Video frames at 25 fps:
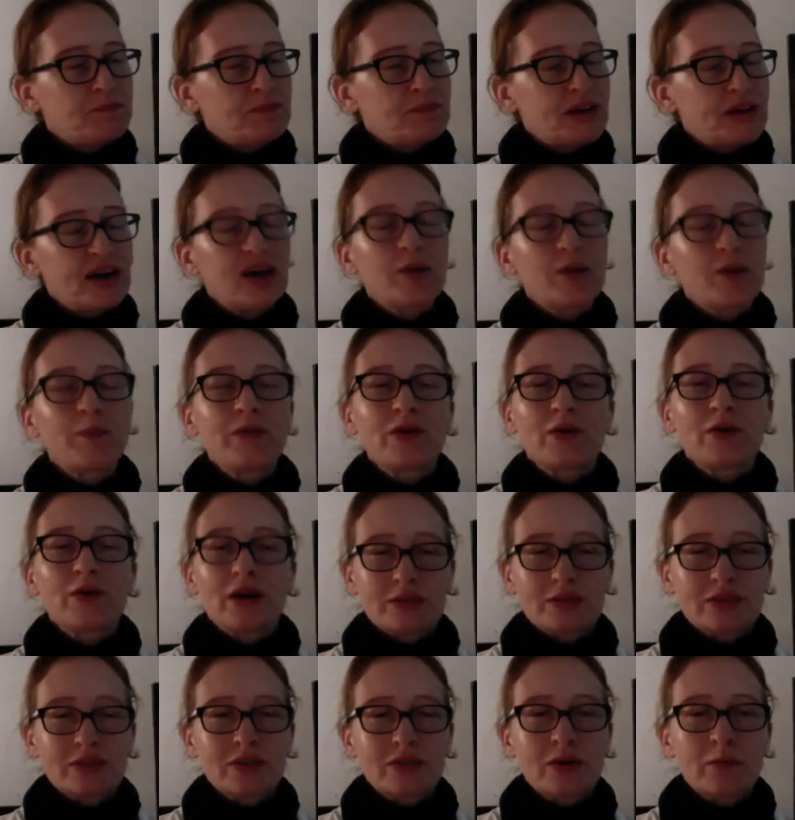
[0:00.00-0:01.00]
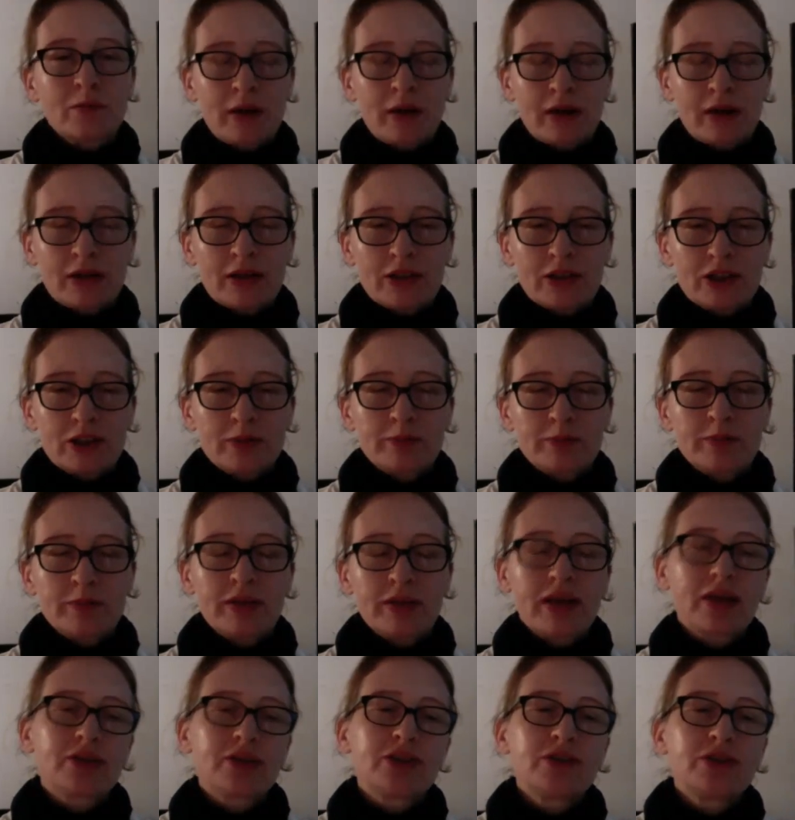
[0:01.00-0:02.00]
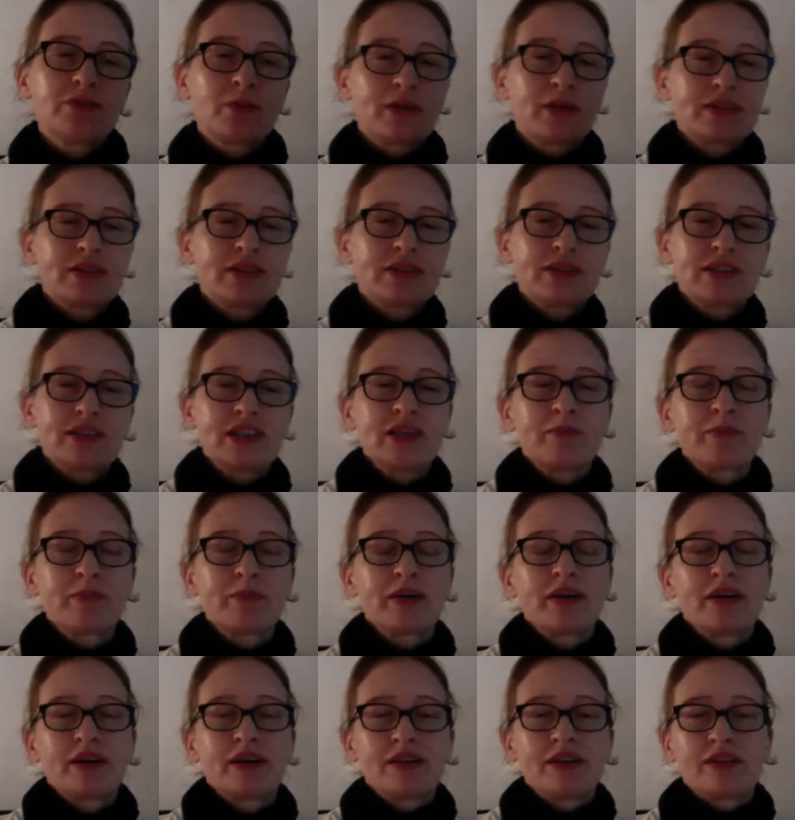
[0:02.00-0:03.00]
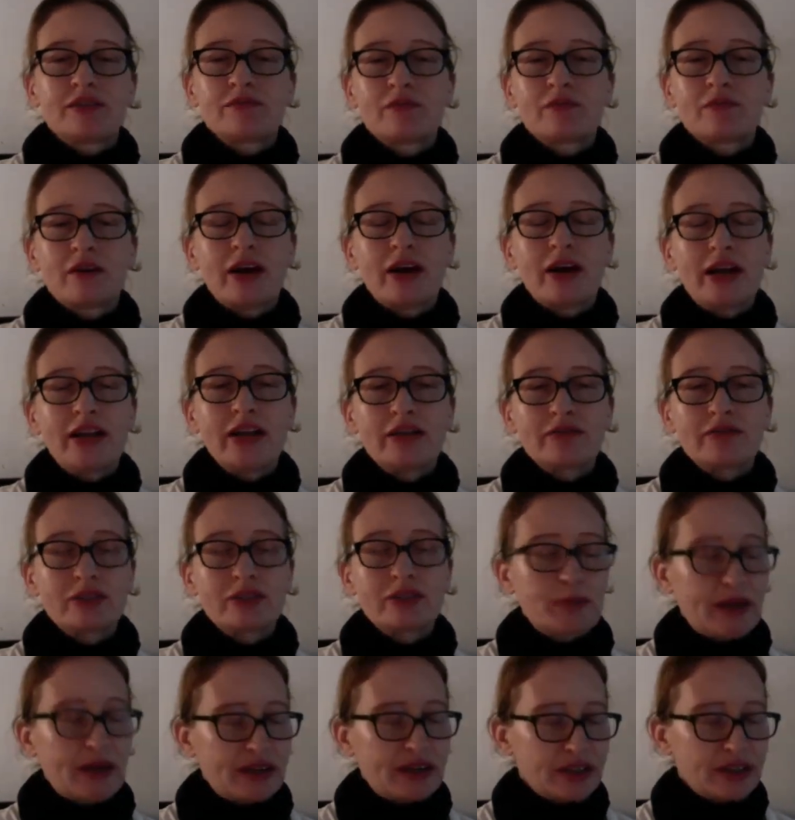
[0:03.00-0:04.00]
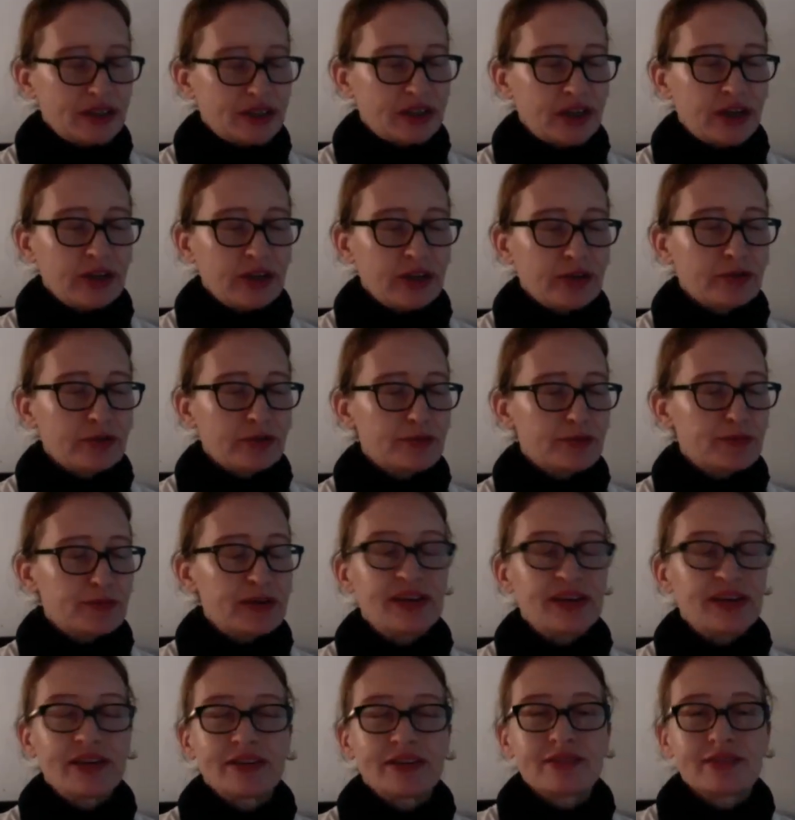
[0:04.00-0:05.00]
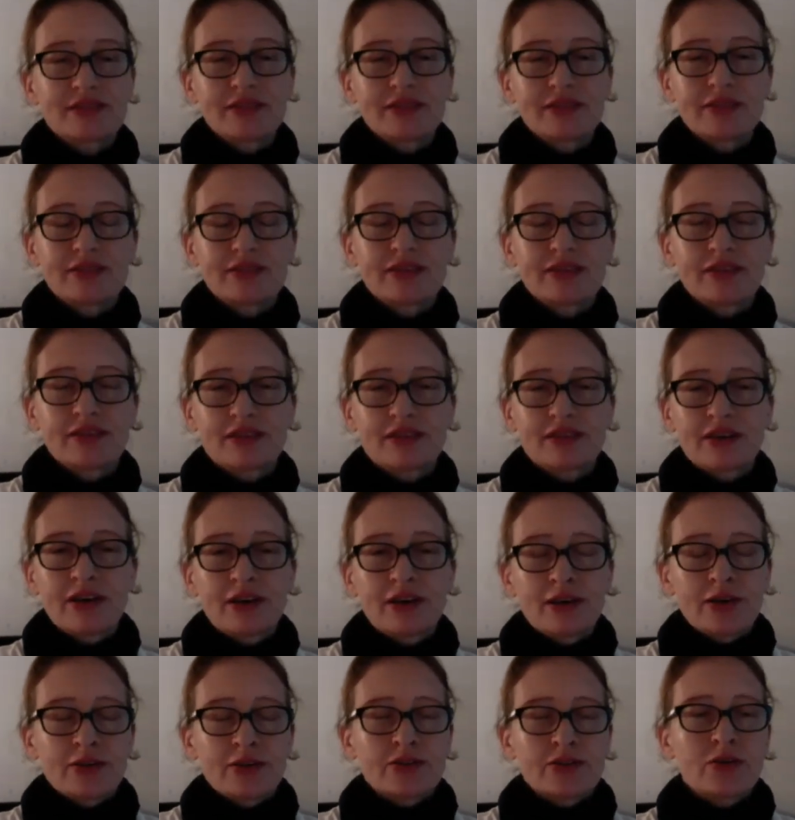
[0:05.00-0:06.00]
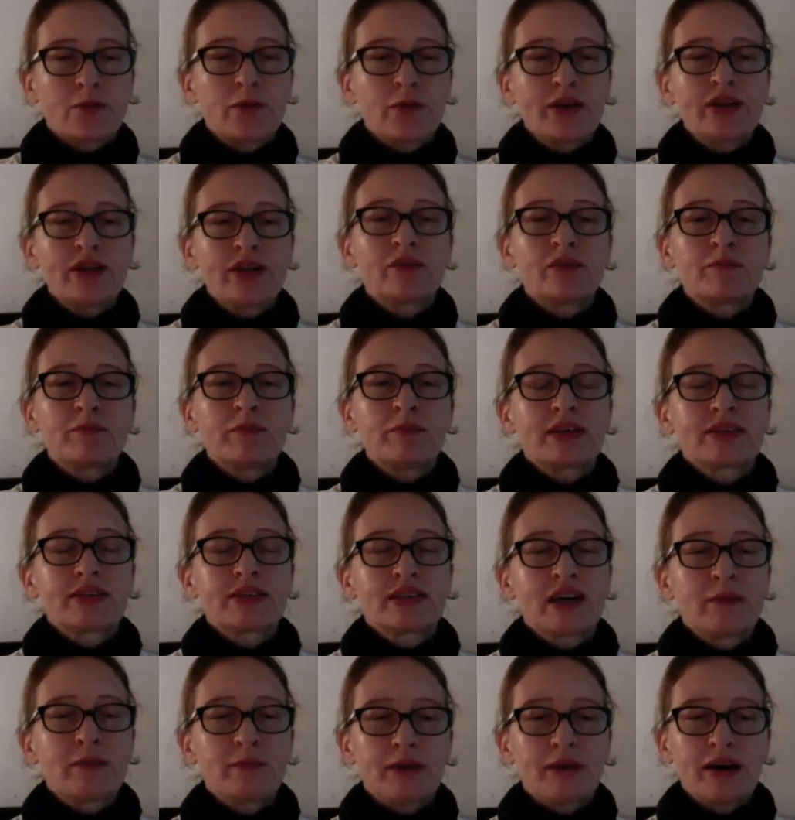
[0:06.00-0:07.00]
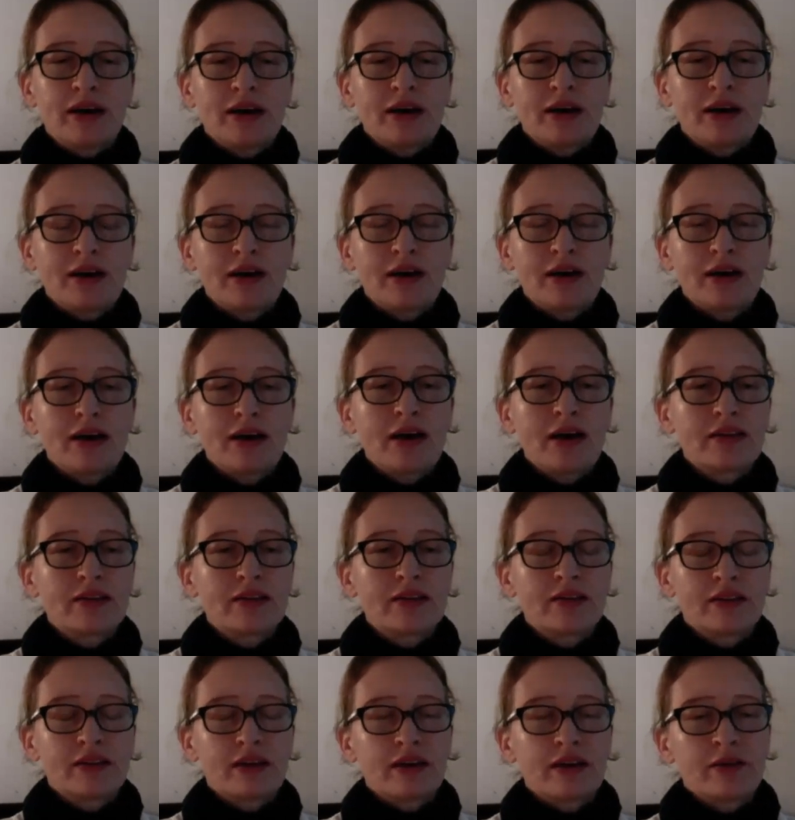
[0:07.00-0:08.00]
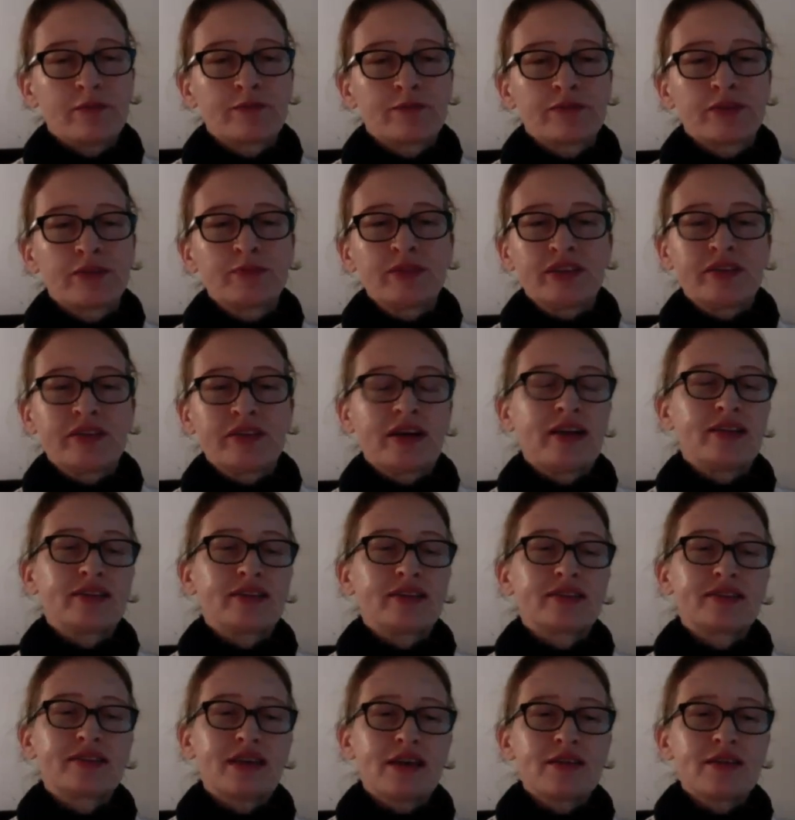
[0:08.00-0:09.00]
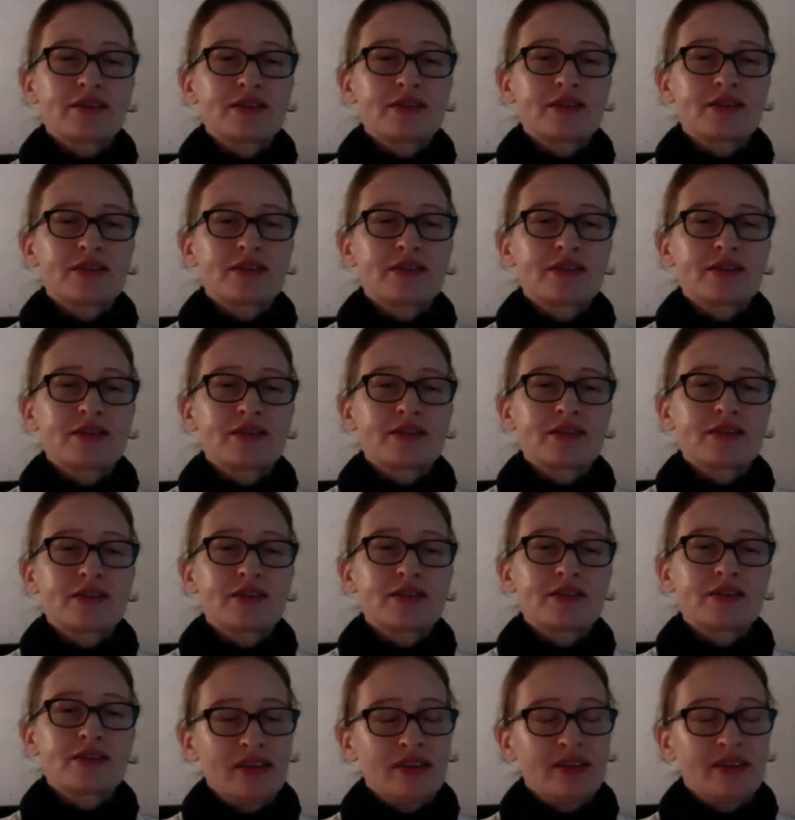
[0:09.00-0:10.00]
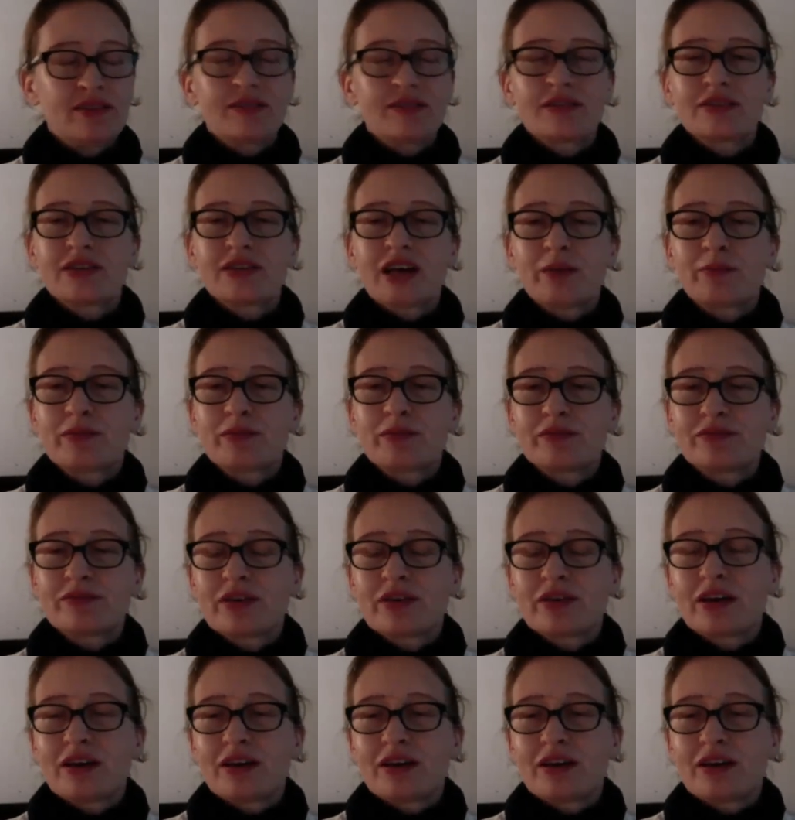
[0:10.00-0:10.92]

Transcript: help you out so much because you want to keep the variety of Spanish that you speak consistent. So we don't mix up, I am from the United States. I grew up speaking the type of